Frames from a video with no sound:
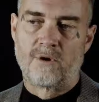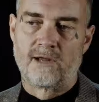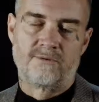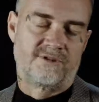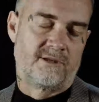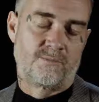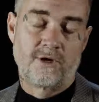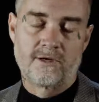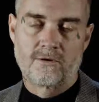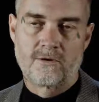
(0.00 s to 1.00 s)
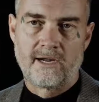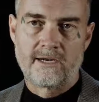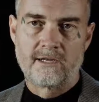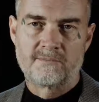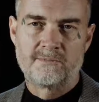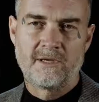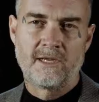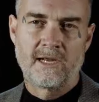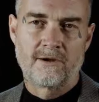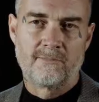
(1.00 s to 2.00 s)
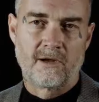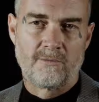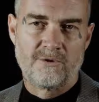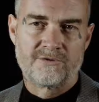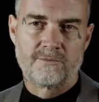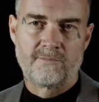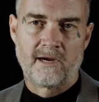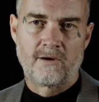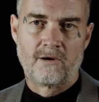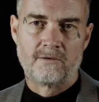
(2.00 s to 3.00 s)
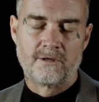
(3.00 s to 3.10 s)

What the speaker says: while I was in the Marine Corps, I ended up speaking out about abuse of power.